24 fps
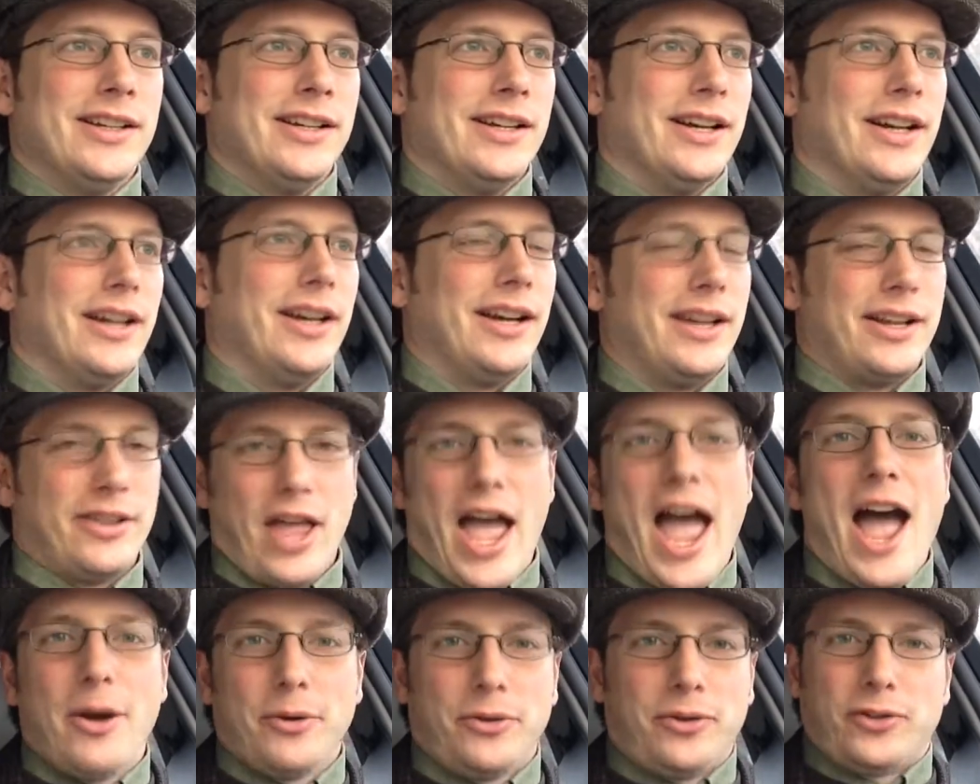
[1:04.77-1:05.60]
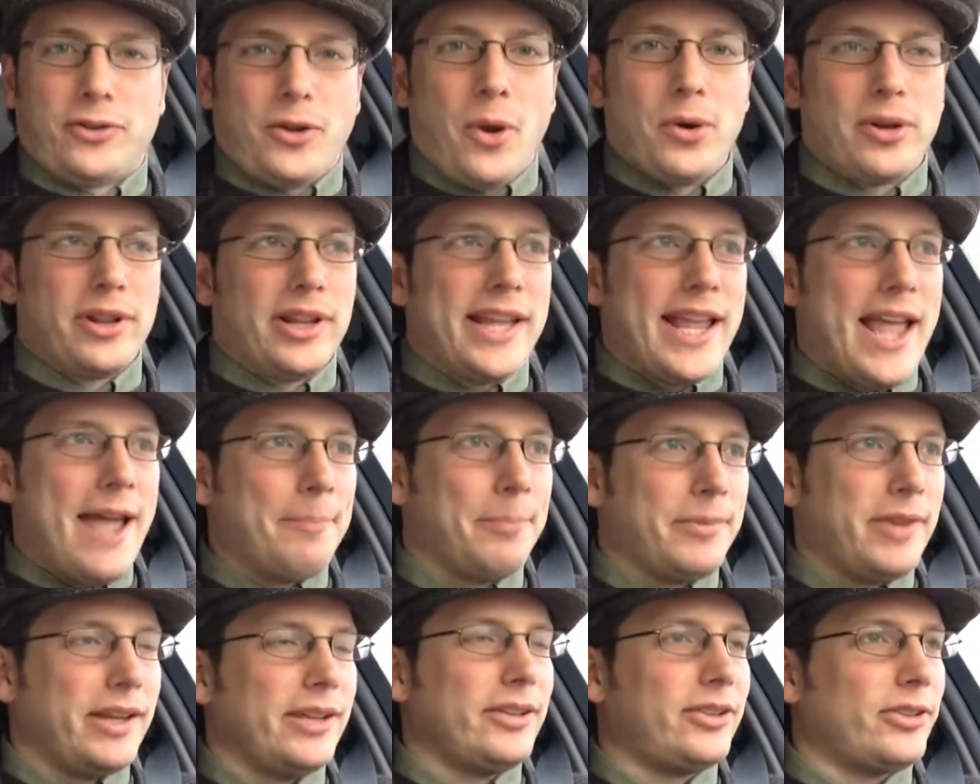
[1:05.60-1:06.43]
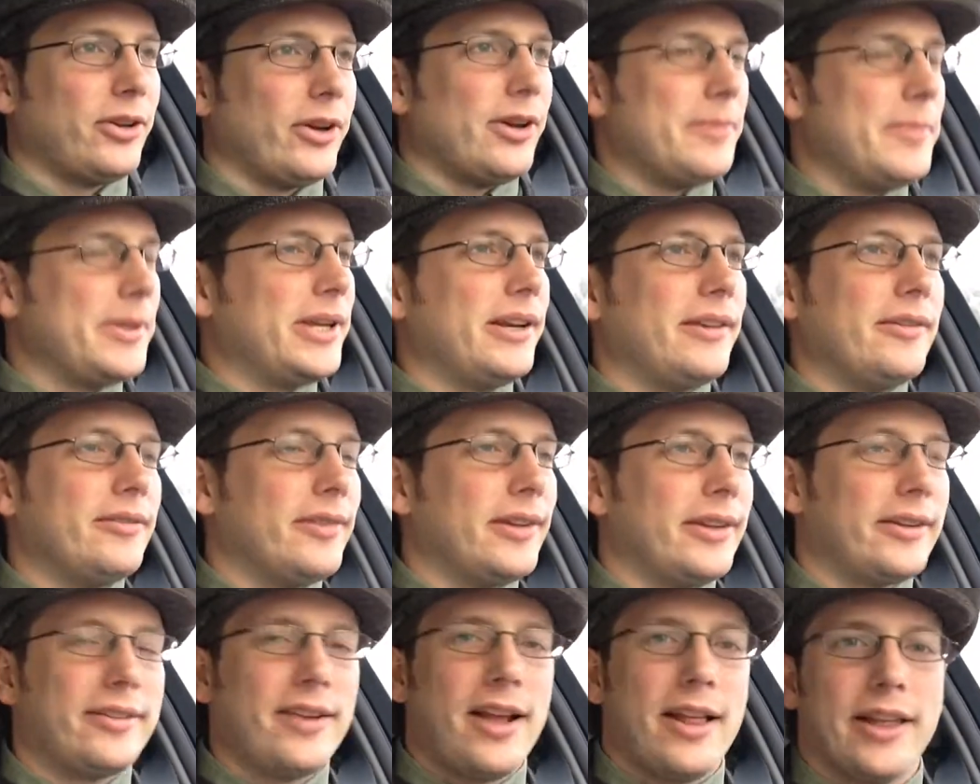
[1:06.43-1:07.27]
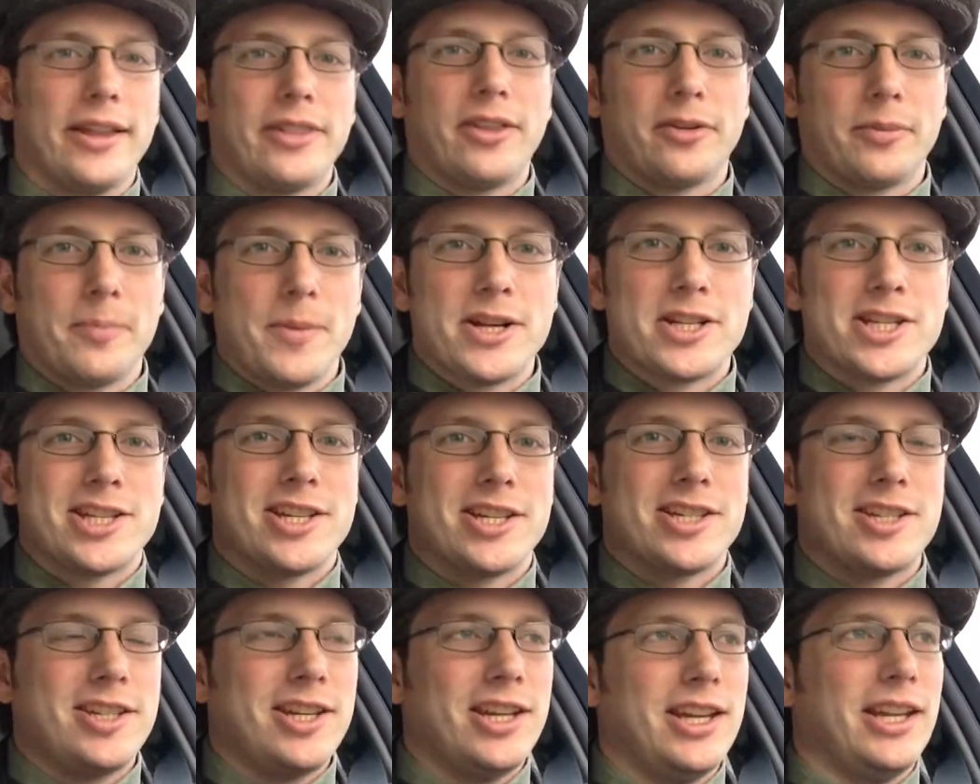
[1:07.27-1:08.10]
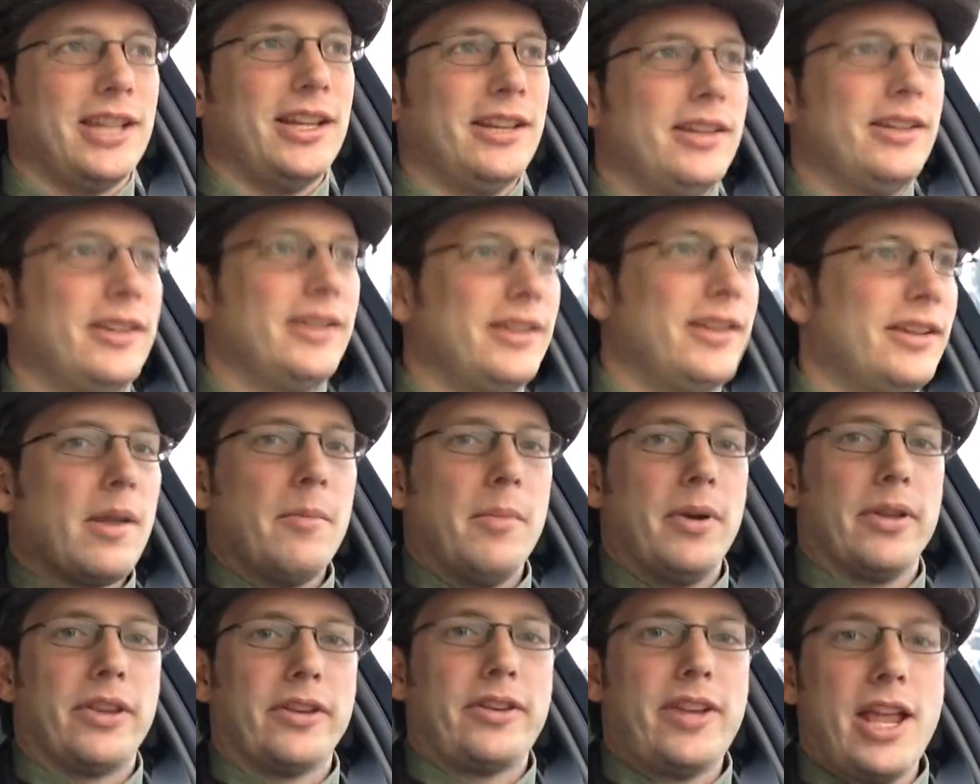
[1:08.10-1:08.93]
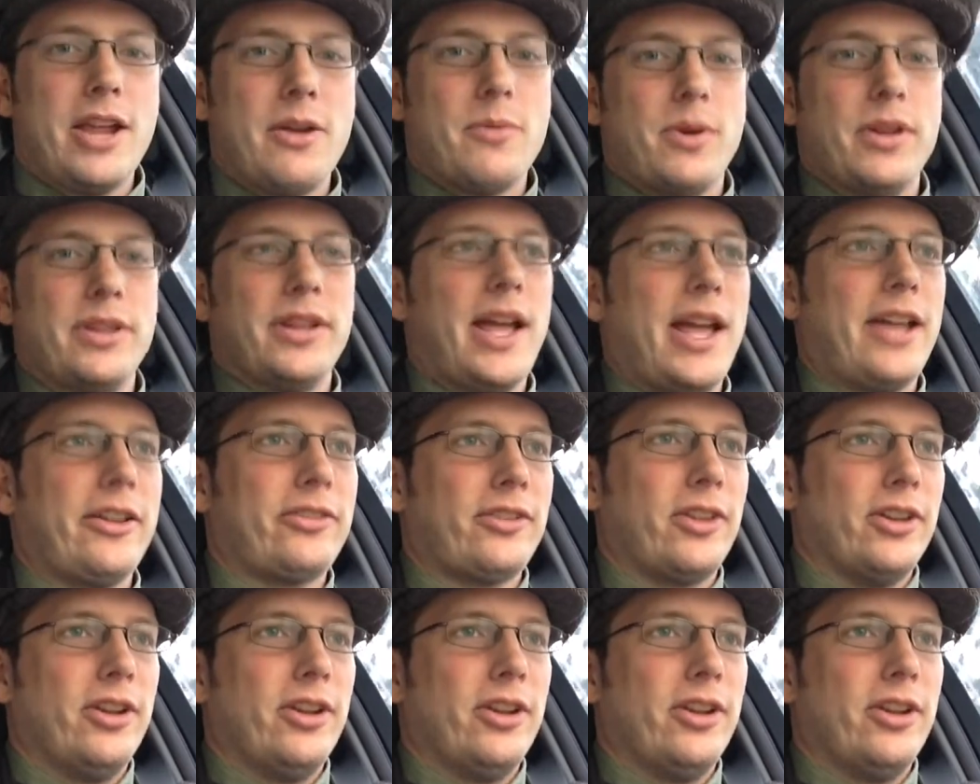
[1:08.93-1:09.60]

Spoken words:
The house is totally empty, so I mean, it's not like there's much to see. But to take one last